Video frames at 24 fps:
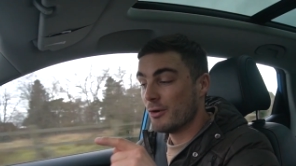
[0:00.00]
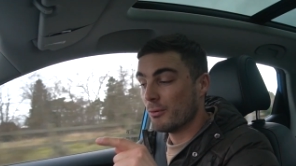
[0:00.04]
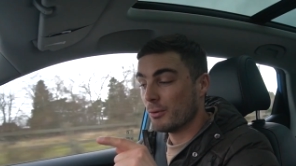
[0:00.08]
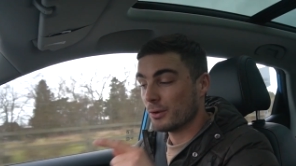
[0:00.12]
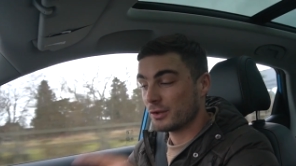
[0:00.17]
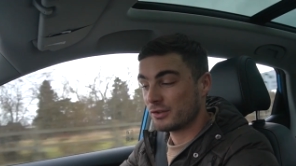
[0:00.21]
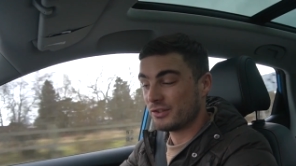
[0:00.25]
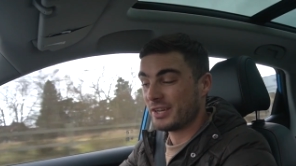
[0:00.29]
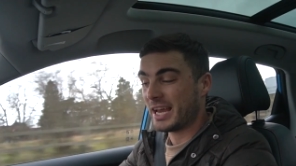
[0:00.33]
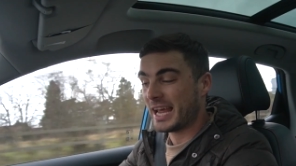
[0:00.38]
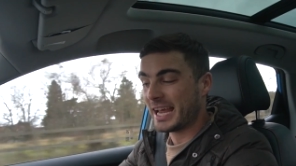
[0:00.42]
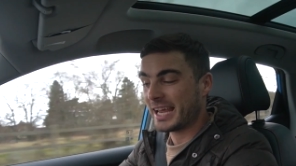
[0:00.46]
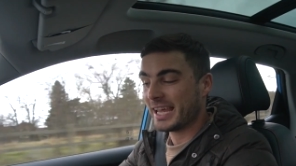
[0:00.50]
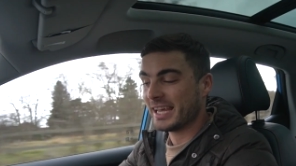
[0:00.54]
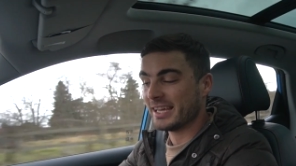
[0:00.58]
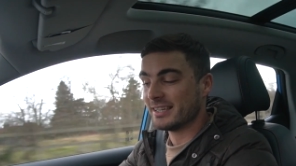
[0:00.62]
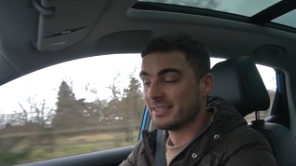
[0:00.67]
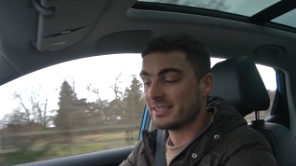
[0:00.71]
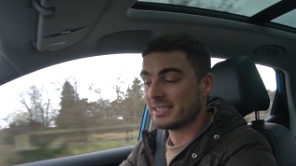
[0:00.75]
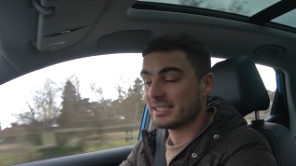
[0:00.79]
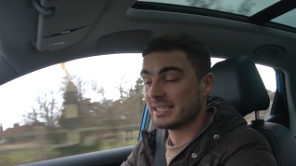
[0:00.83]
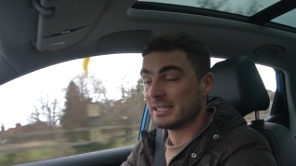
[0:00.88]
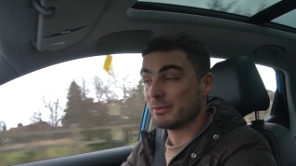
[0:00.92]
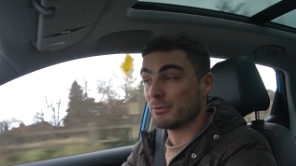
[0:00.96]
We'll check
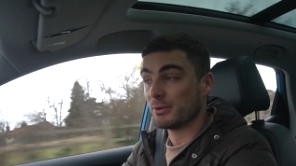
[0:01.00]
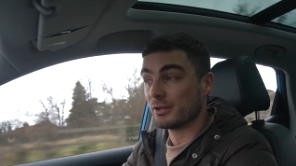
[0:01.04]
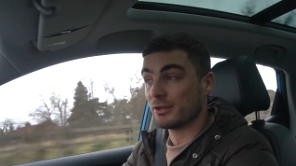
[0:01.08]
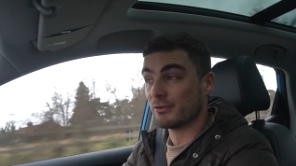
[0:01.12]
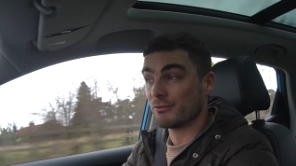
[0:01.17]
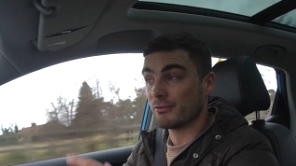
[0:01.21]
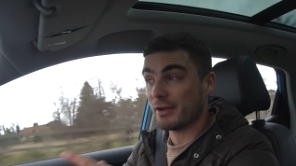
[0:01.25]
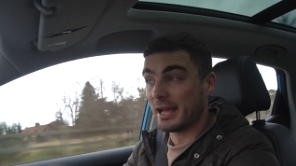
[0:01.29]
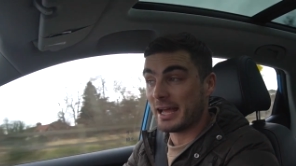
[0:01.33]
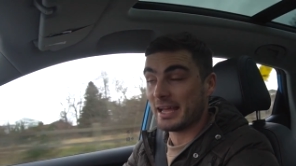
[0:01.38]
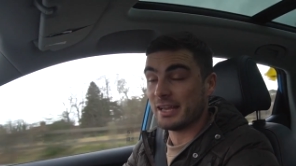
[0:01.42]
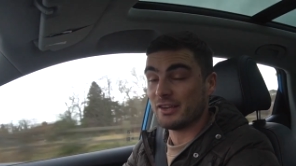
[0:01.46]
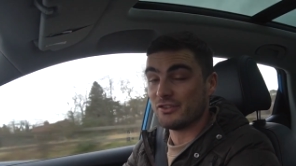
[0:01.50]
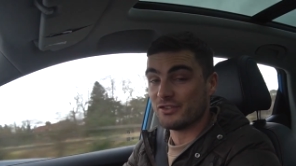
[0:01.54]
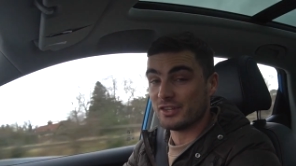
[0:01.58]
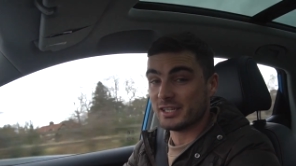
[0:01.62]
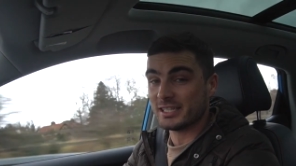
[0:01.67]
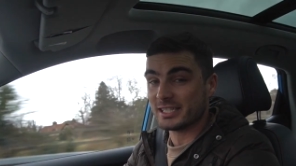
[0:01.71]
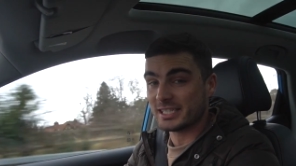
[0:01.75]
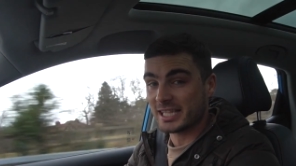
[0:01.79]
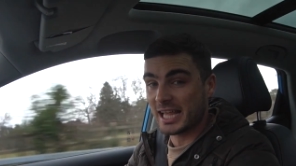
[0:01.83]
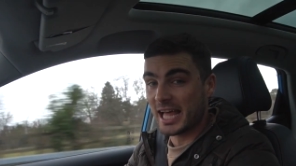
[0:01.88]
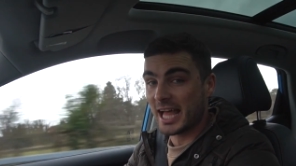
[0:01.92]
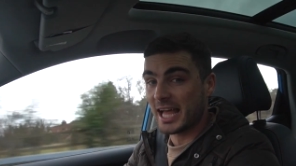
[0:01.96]
in to see what the range
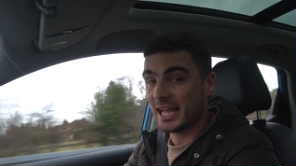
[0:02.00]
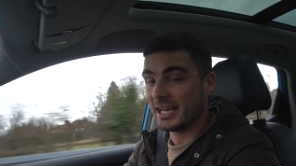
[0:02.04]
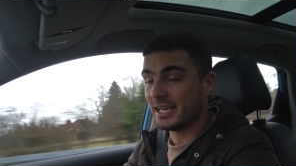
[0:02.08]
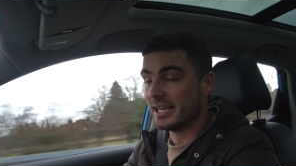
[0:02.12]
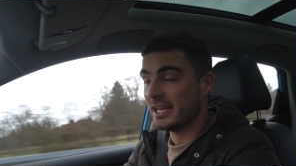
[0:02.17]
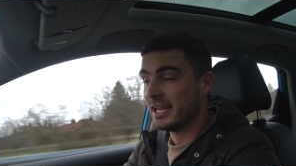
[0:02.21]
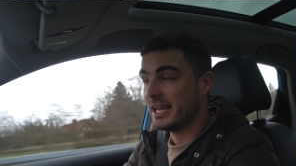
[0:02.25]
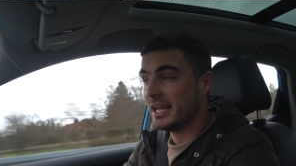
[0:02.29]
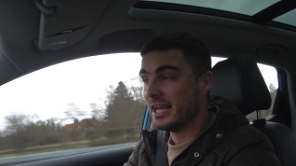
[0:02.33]
is then,